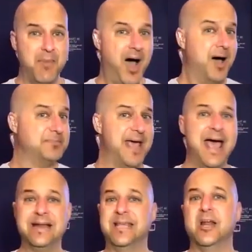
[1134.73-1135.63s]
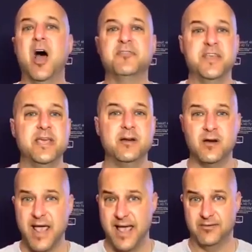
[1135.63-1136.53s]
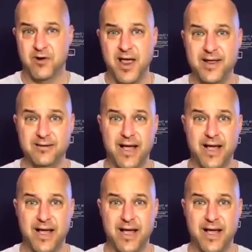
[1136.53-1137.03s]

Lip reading: Mom, Dad, get off the internet, right?